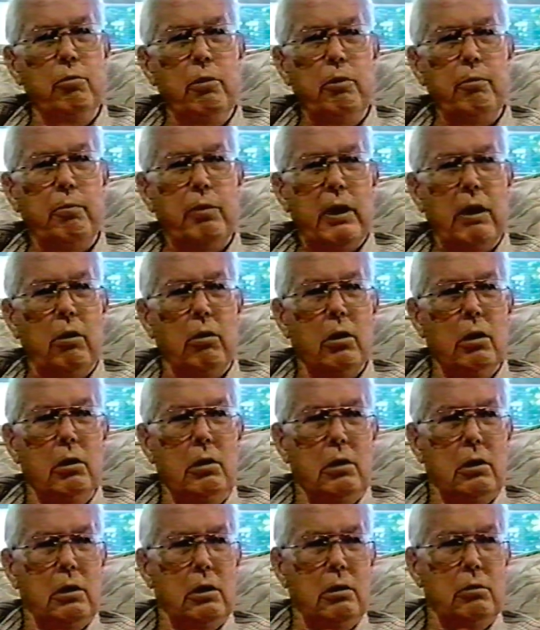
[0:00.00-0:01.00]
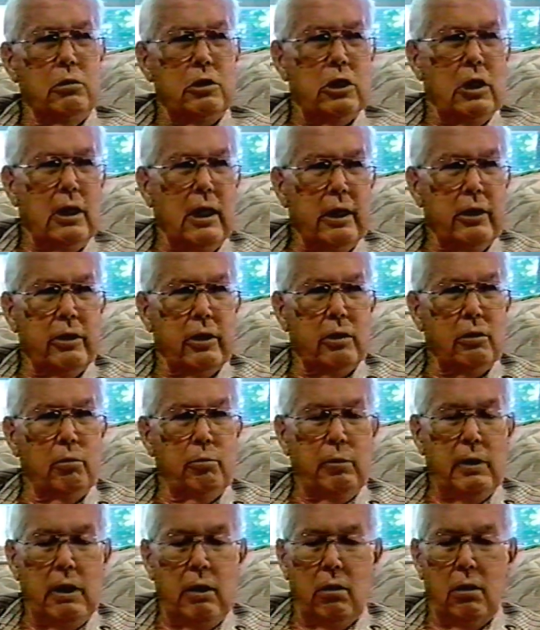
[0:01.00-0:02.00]
power, it was electrical
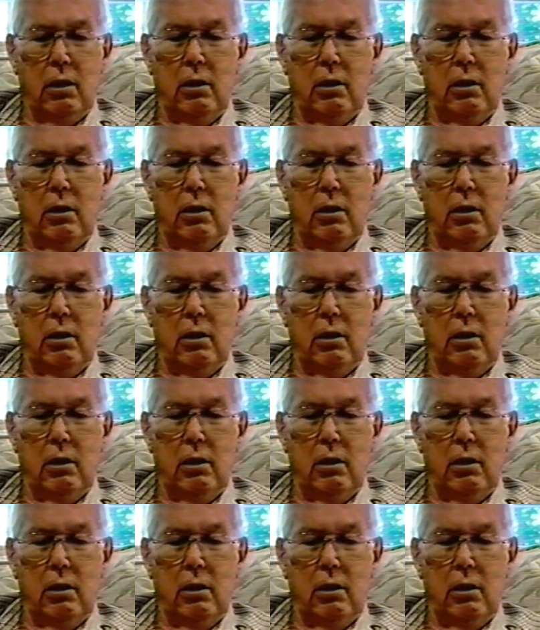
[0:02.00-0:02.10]
power.